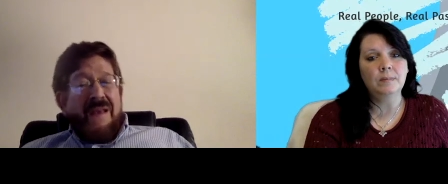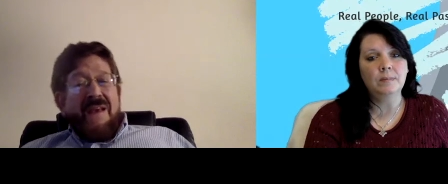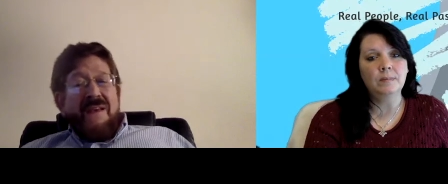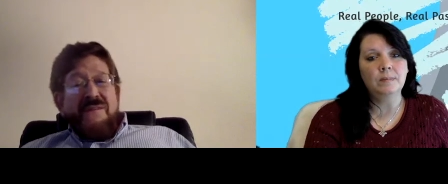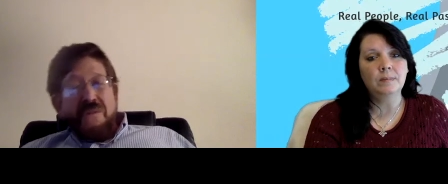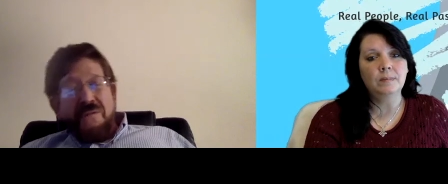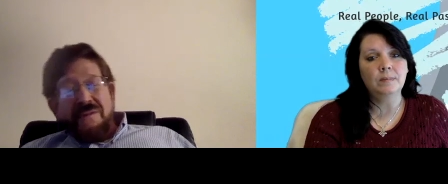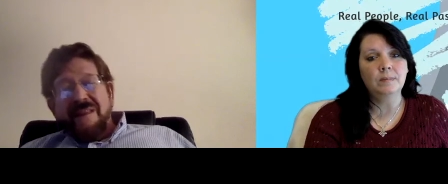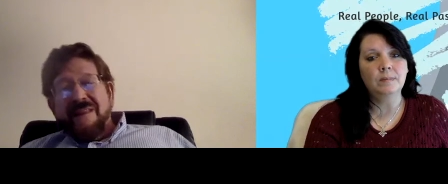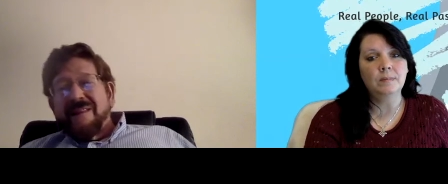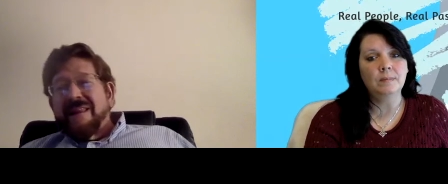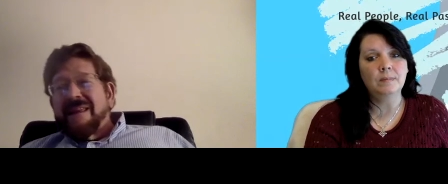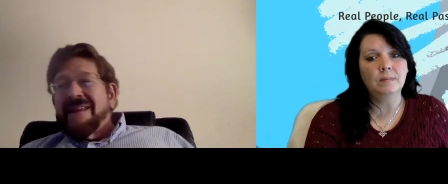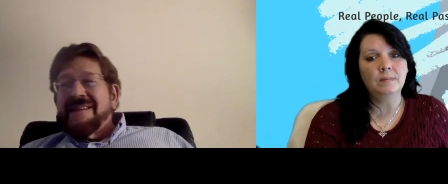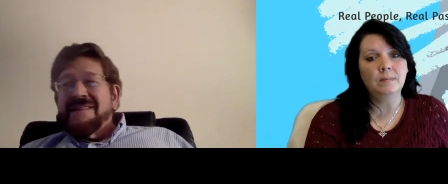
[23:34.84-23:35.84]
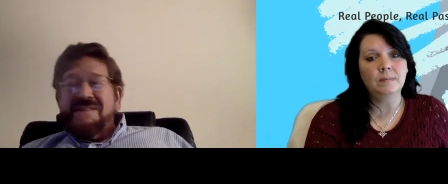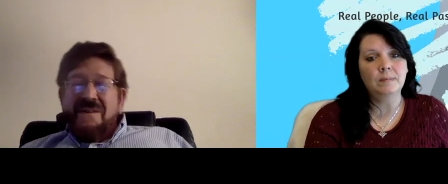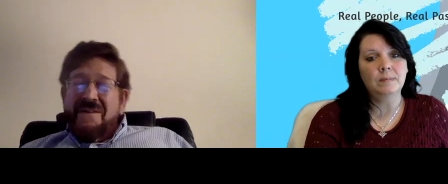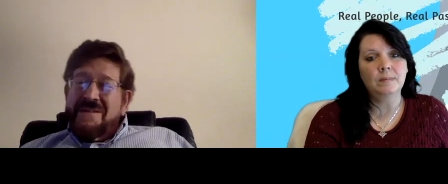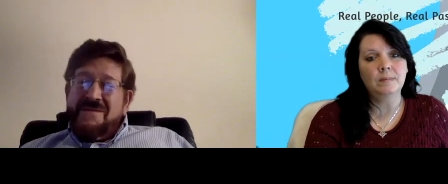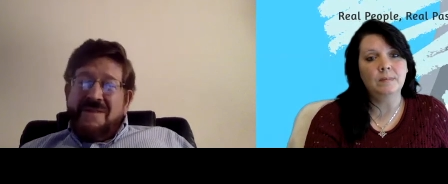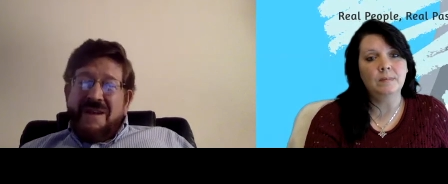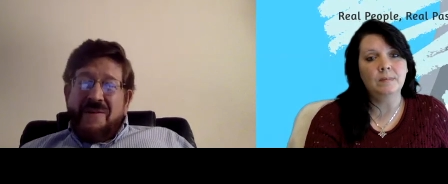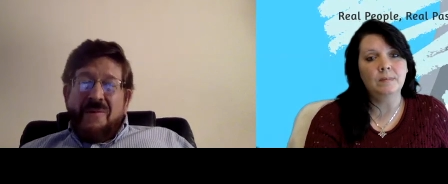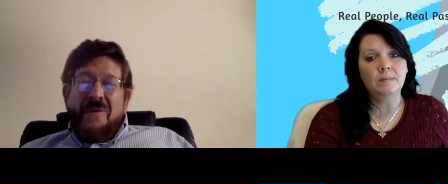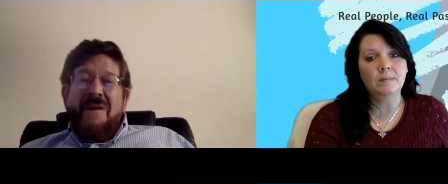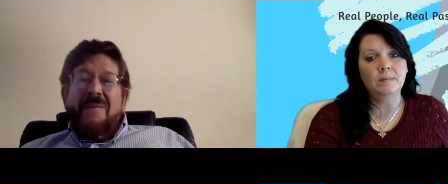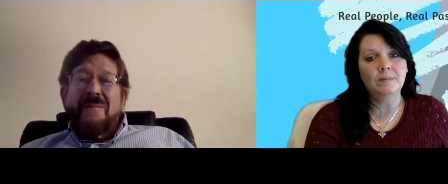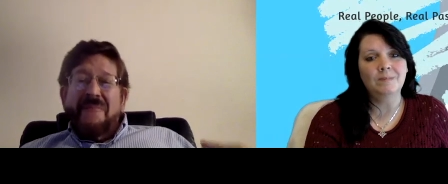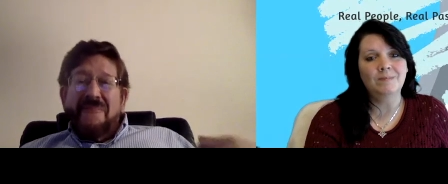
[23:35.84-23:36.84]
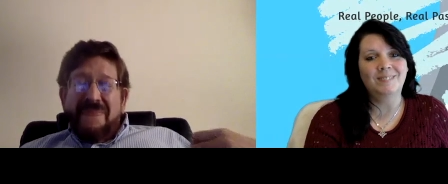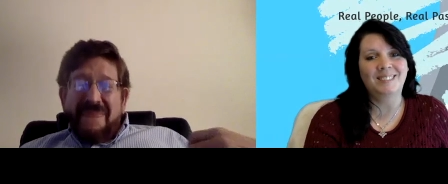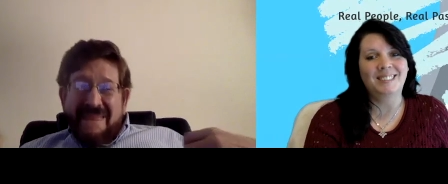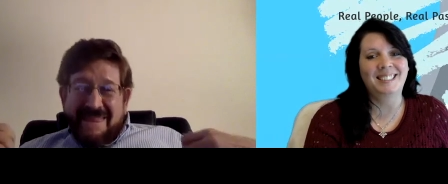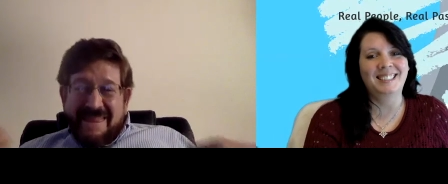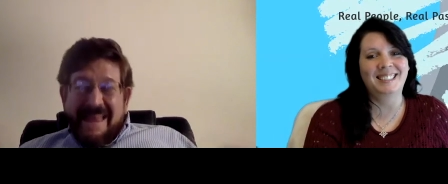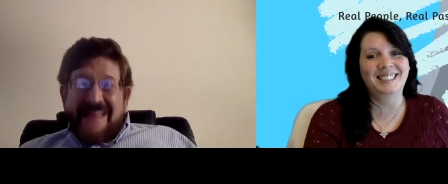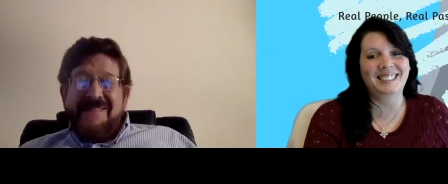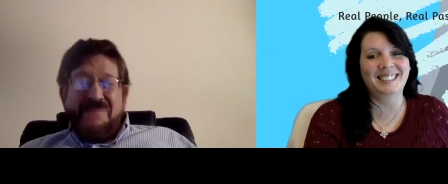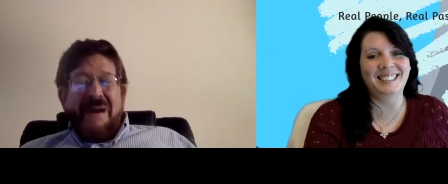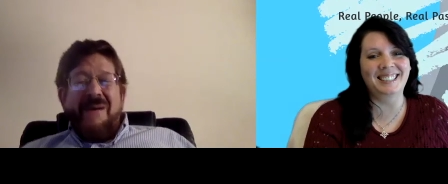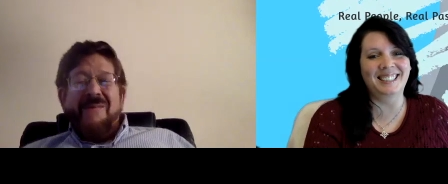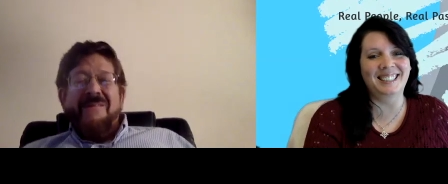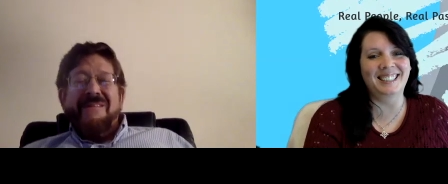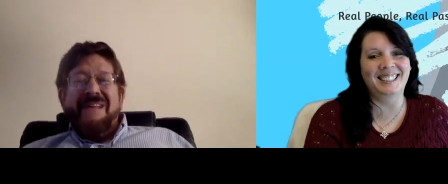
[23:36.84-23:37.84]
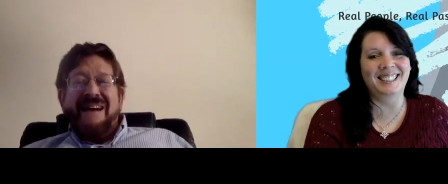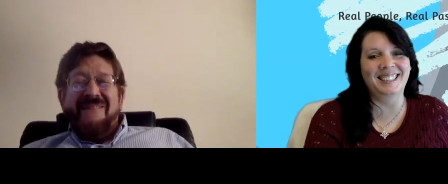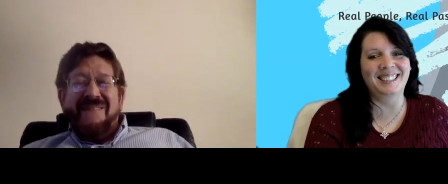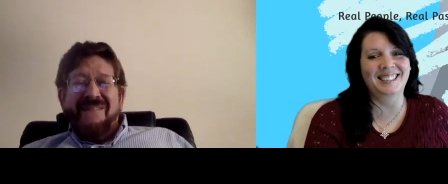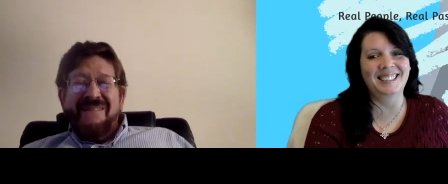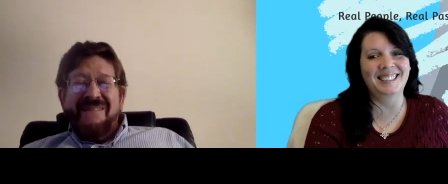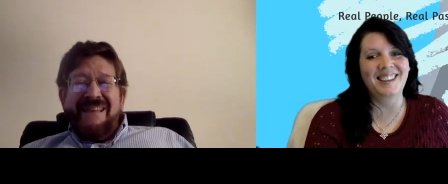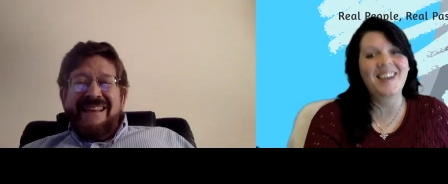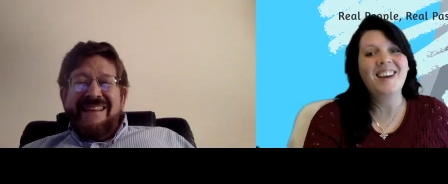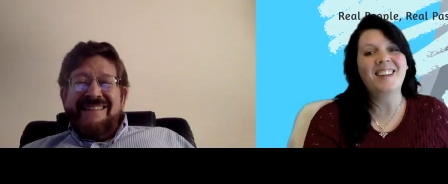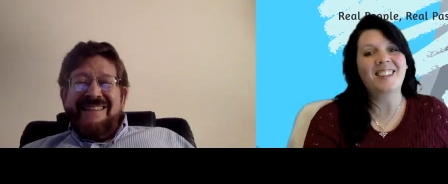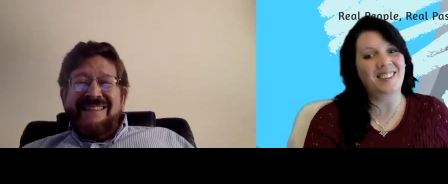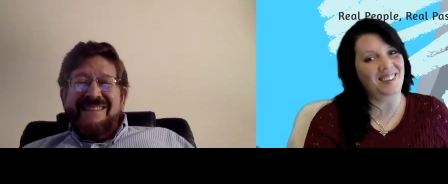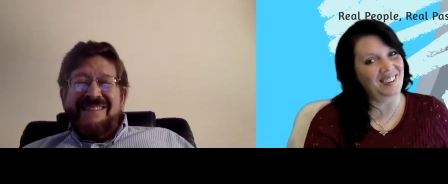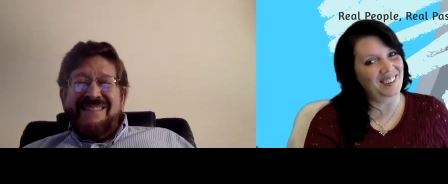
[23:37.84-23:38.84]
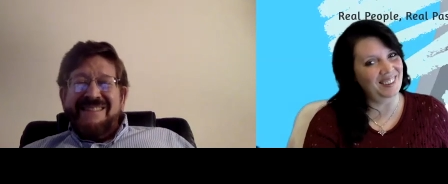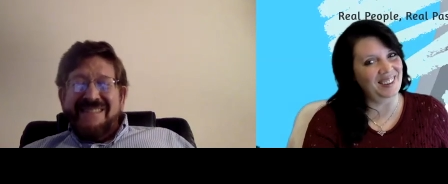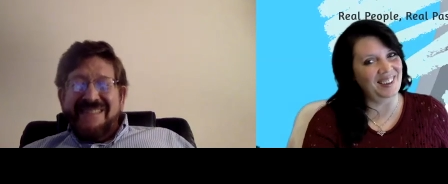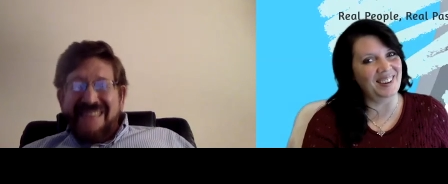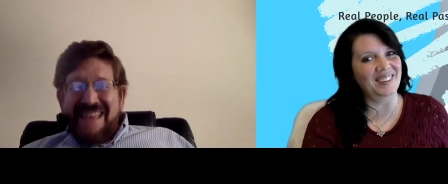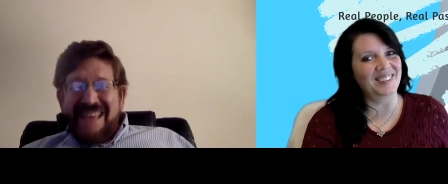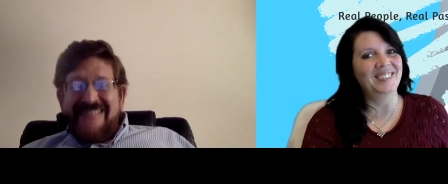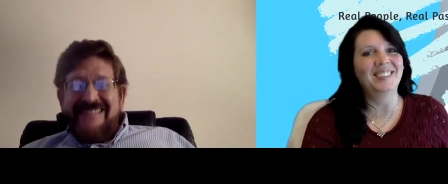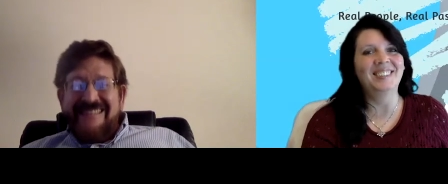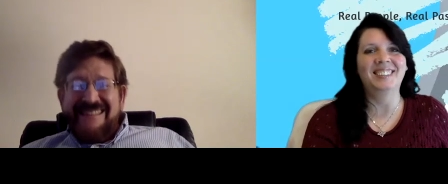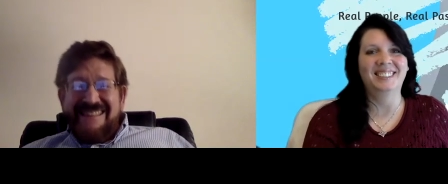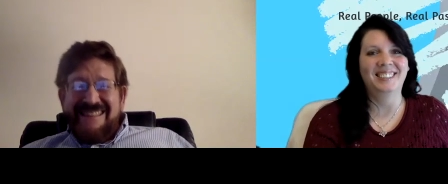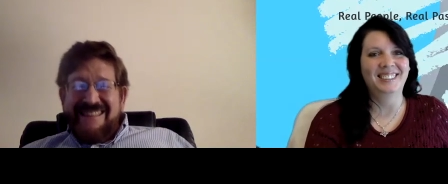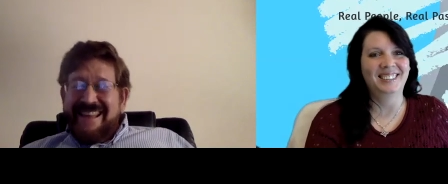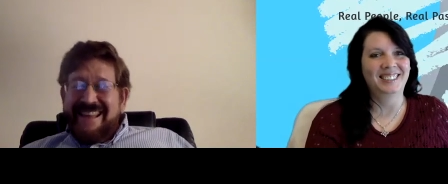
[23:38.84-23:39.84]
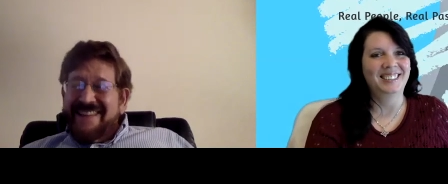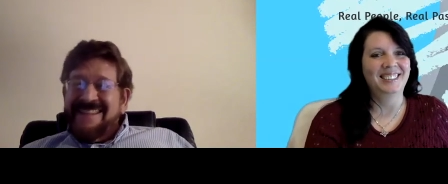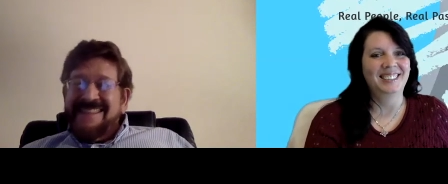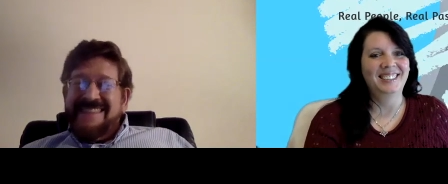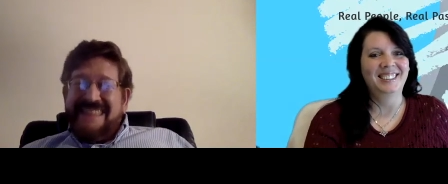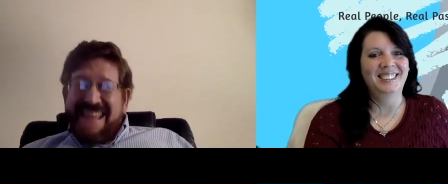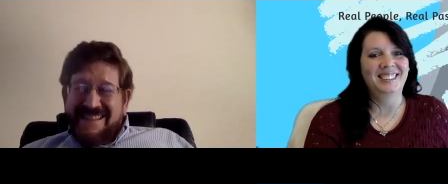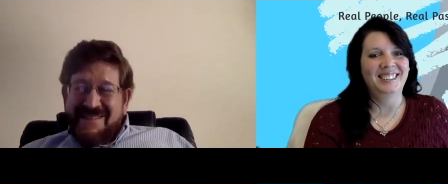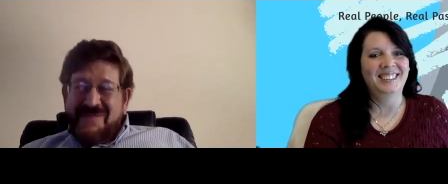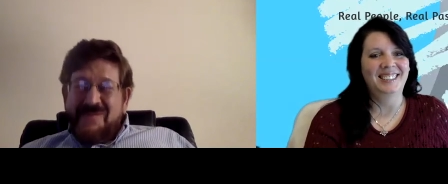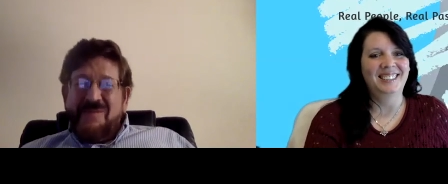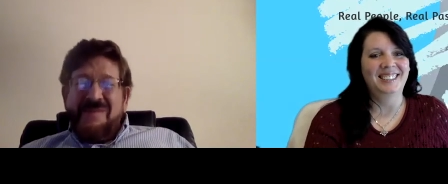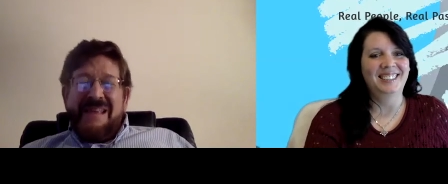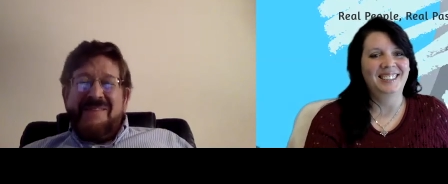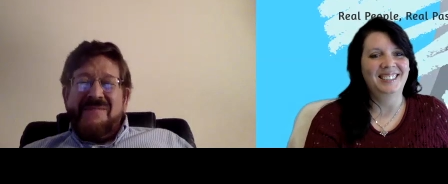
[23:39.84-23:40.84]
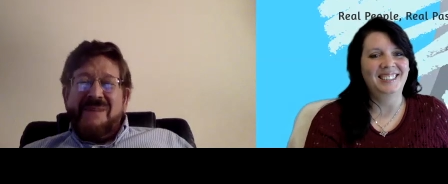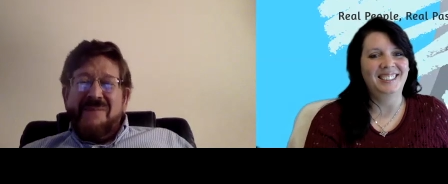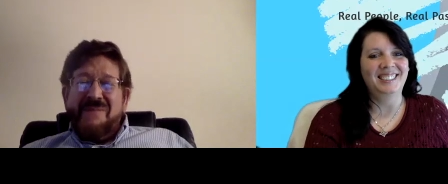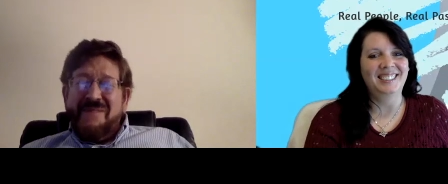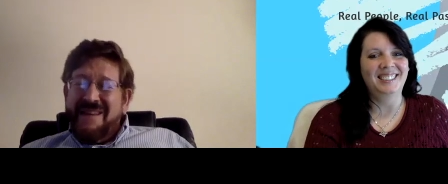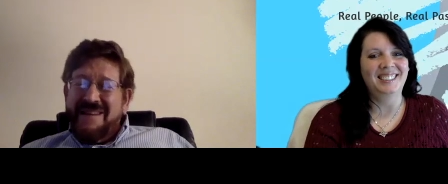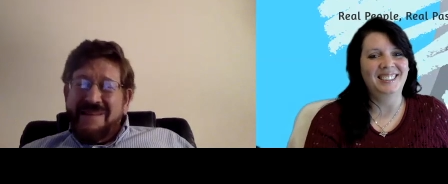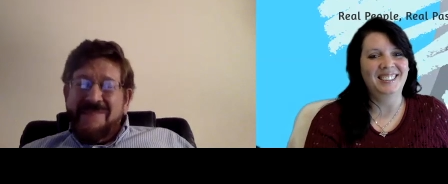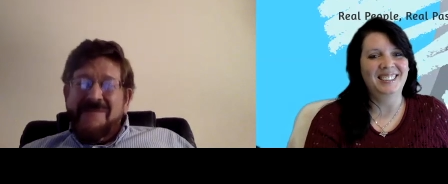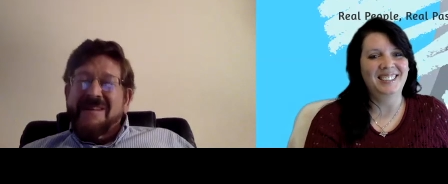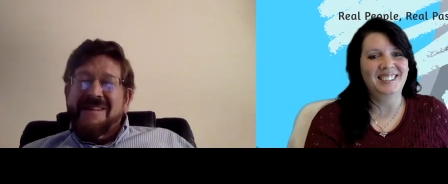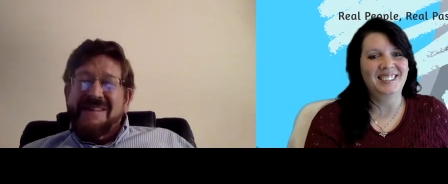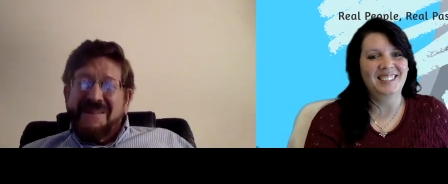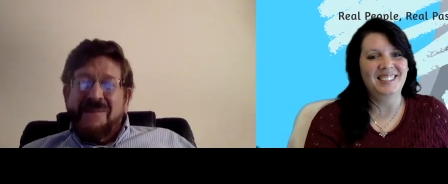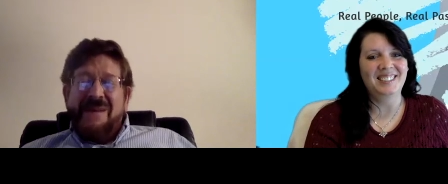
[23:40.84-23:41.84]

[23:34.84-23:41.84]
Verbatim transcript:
Speaker 1: So you're the little lady that started this great war. That's the power of a novel. So, there so you go. That, that, that's that's what I'm trying. I'm trying to do what